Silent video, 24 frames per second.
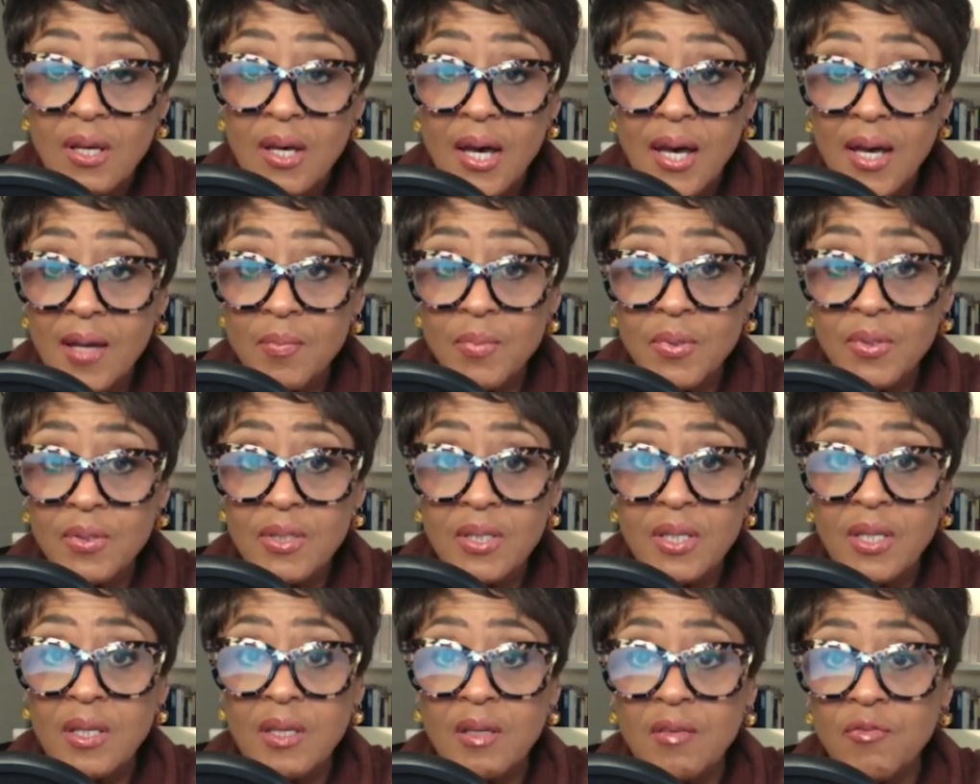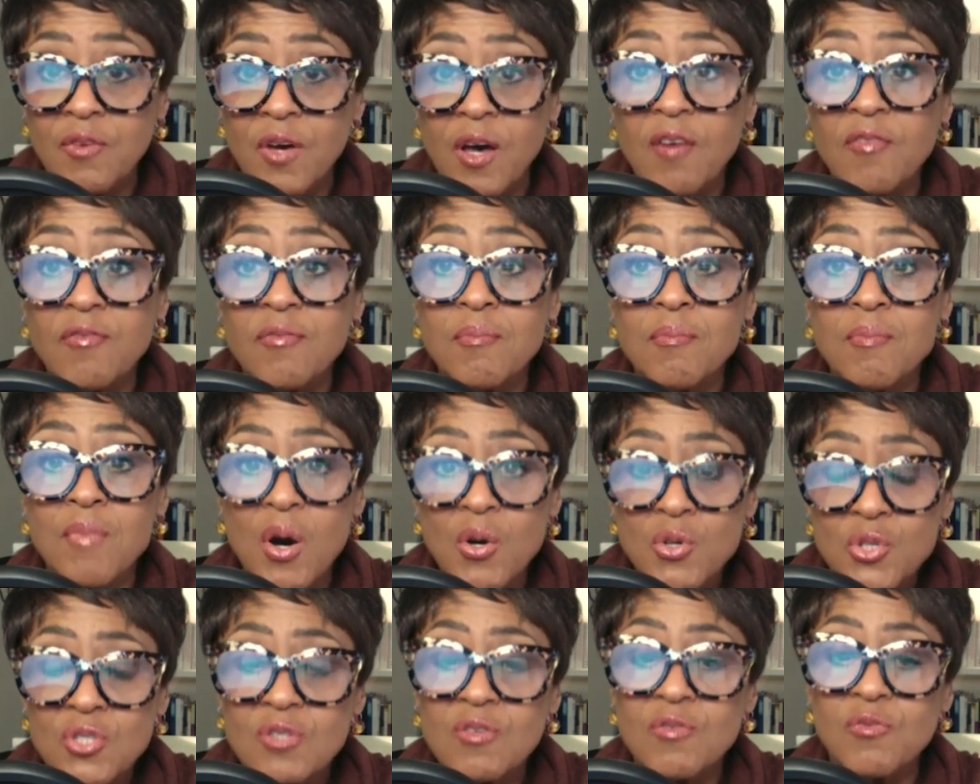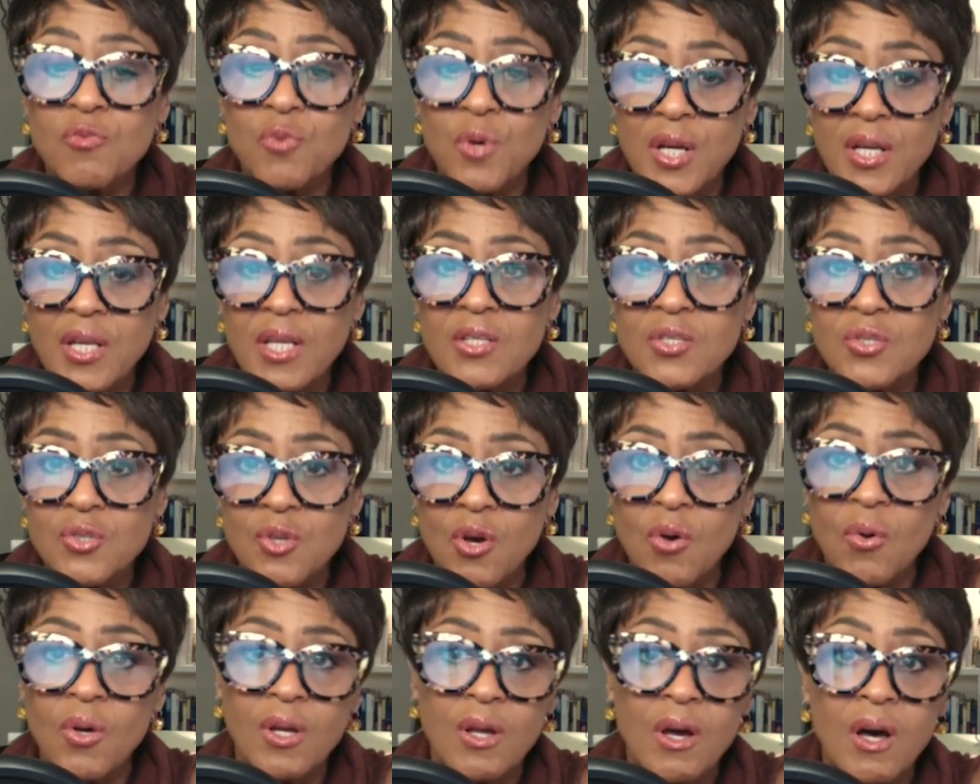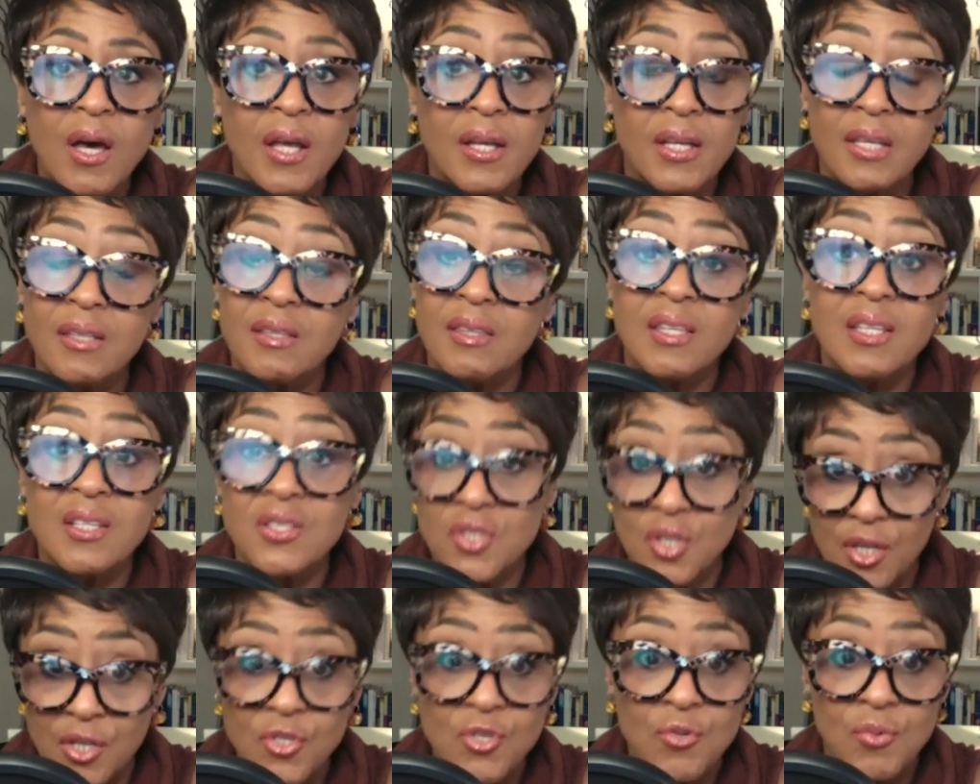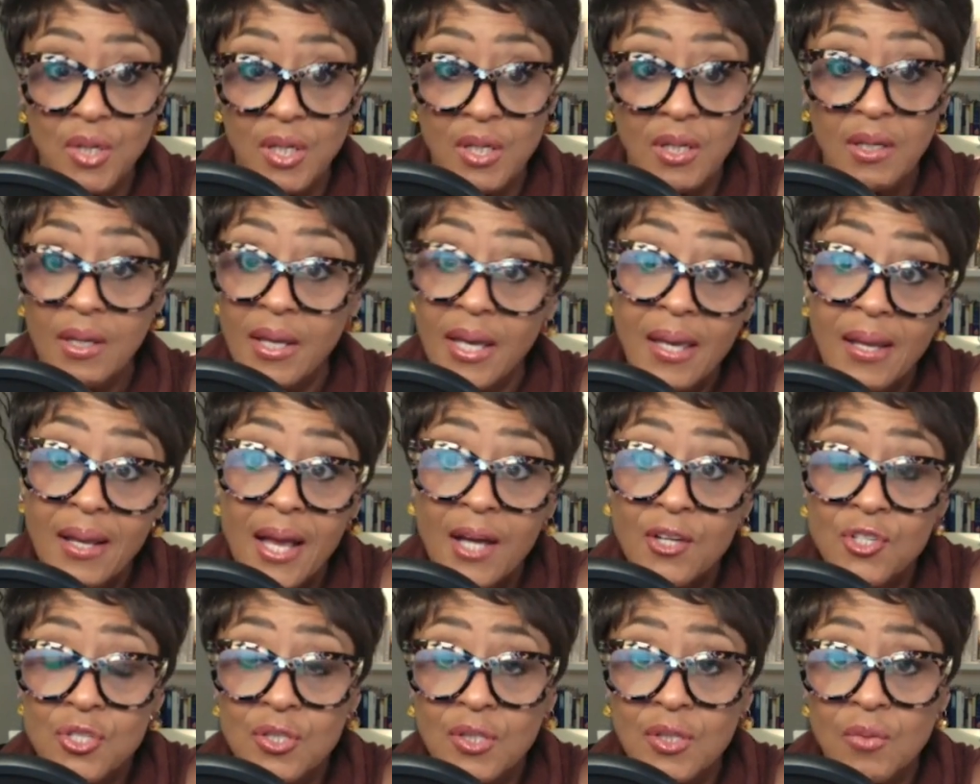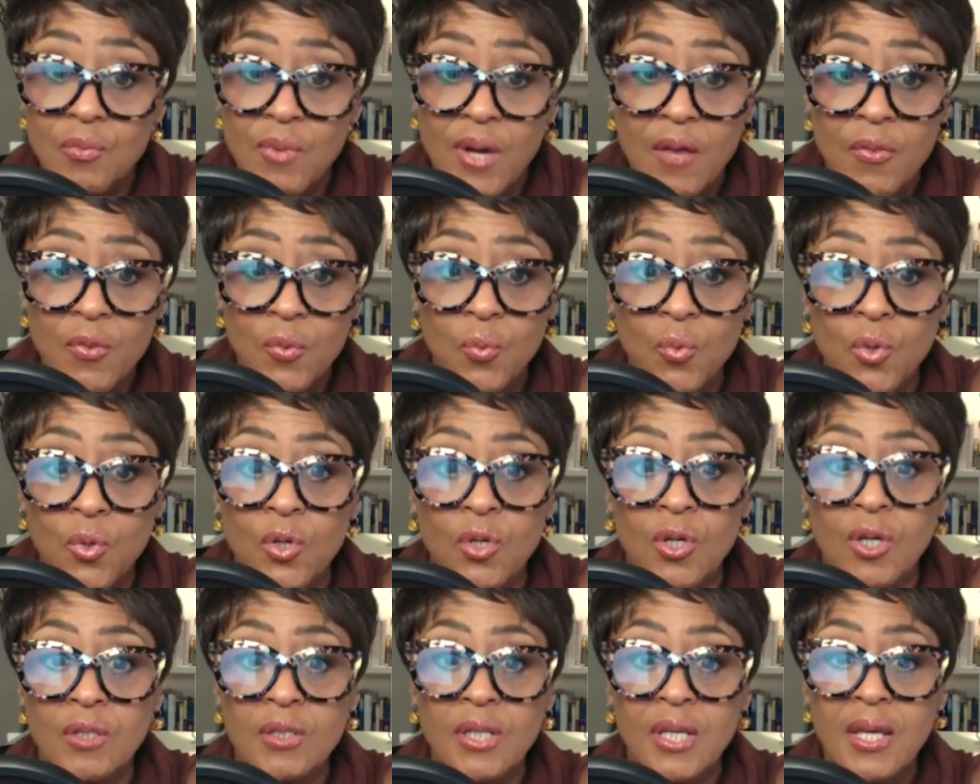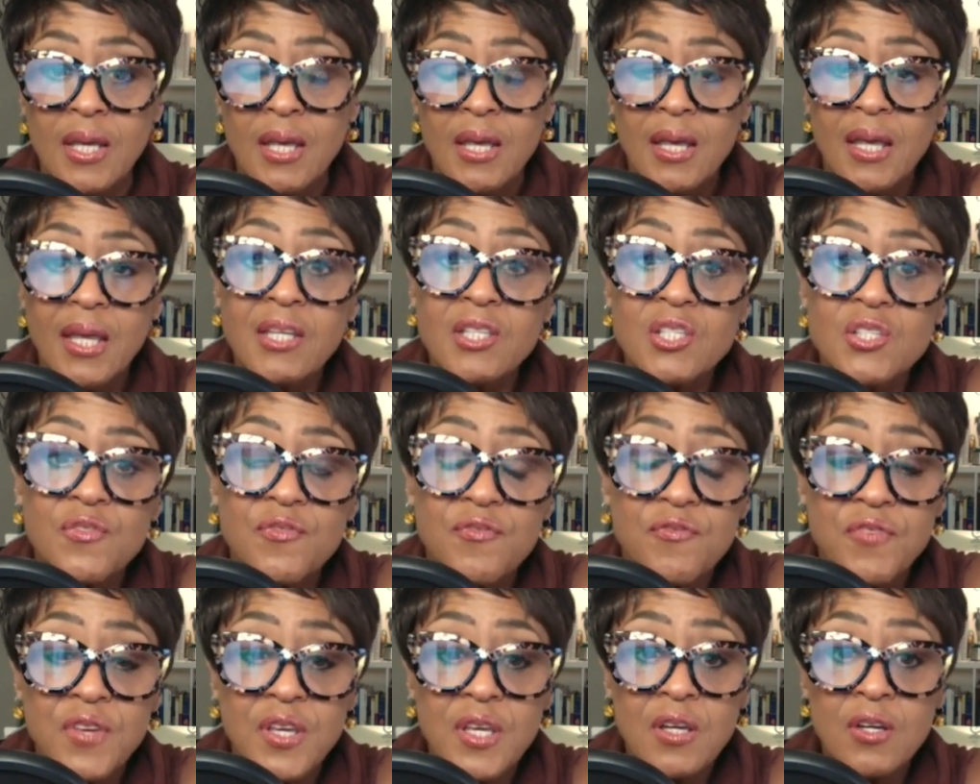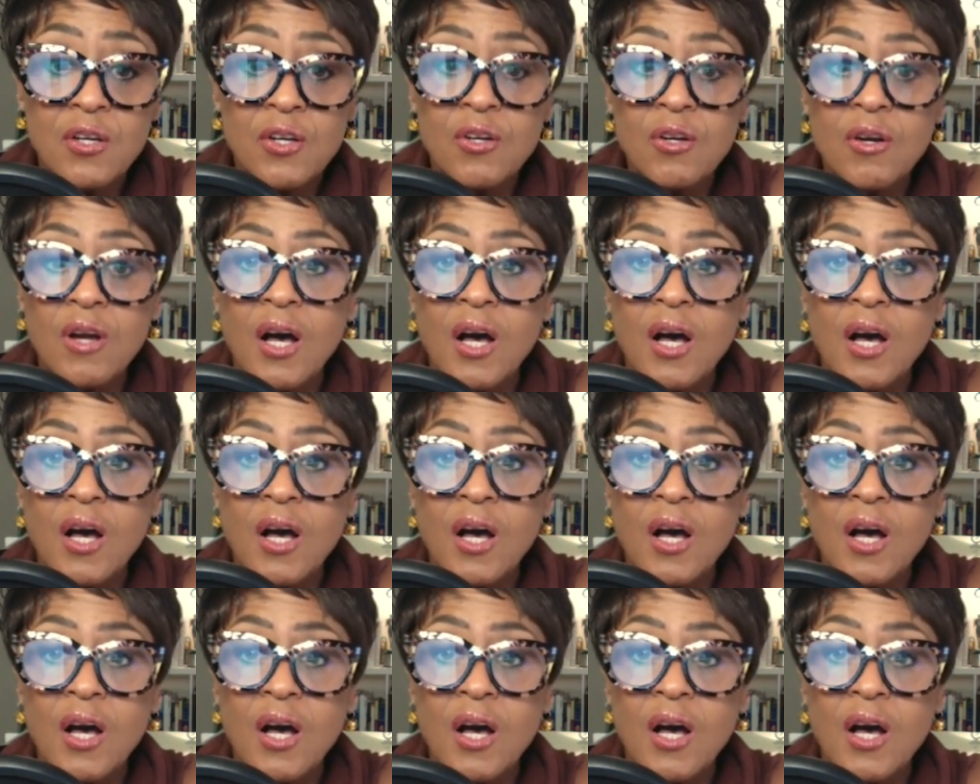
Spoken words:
I believe, of most of what is going on in this country and actually around the world. It's fear